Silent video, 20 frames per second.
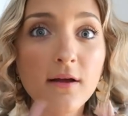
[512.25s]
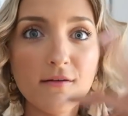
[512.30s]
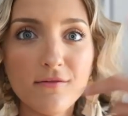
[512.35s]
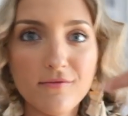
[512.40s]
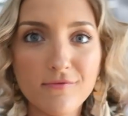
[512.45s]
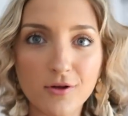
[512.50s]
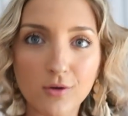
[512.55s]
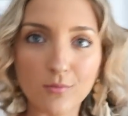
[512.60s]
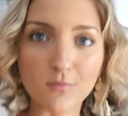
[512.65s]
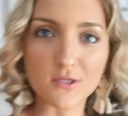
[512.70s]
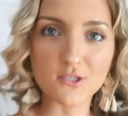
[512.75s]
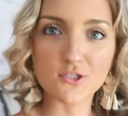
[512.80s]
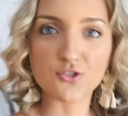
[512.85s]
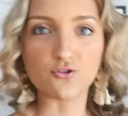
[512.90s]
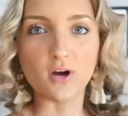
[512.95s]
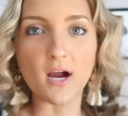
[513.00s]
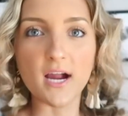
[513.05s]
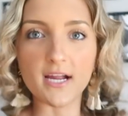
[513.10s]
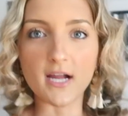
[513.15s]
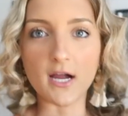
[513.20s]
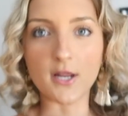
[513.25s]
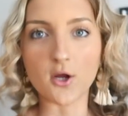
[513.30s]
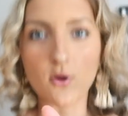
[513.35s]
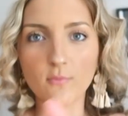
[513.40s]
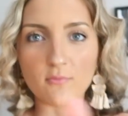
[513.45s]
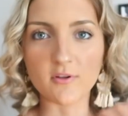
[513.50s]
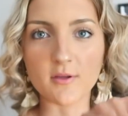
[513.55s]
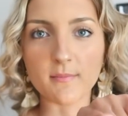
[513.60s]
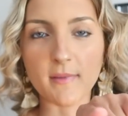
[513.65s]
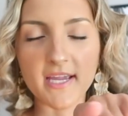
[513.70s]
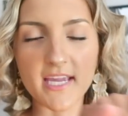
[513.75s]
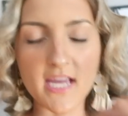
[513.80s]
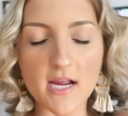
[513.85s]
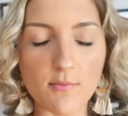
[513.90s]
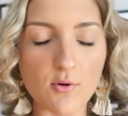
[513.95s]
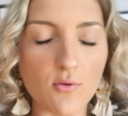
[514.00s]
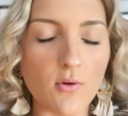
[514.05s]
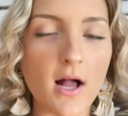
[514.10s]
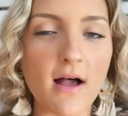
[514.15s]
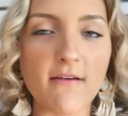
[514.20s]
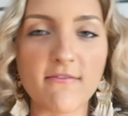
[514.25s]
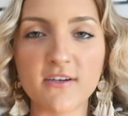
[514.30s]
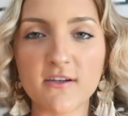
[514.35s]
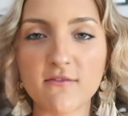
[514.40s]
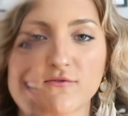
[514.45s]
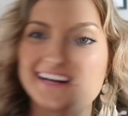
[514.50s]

film this try-on. Hopefully my camera will have it.